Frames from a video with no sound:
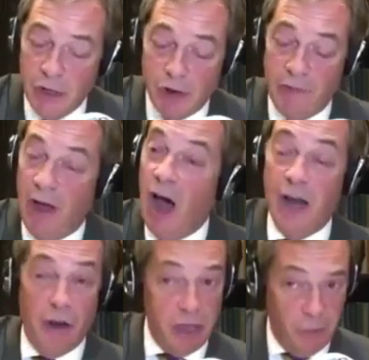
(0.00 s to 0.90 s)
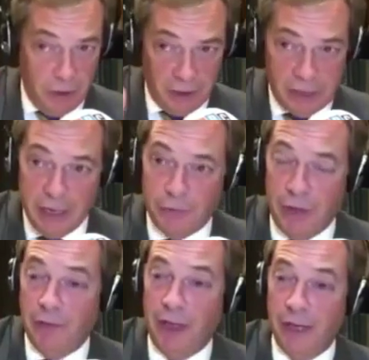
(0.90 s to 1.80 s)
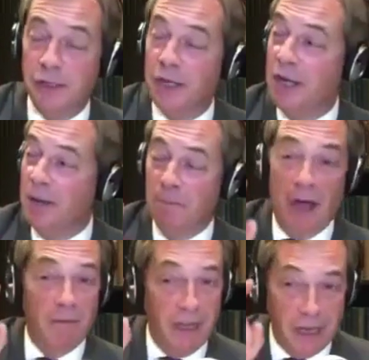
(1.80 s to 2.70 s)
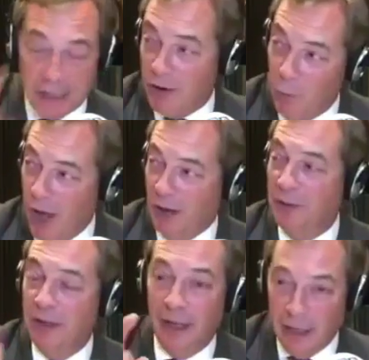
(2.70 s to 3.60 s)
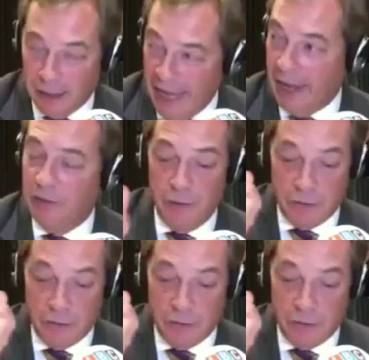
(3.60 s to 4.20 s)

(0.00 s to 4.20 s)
Trevor, I know you wanted to say three things, but I've let you say one at length.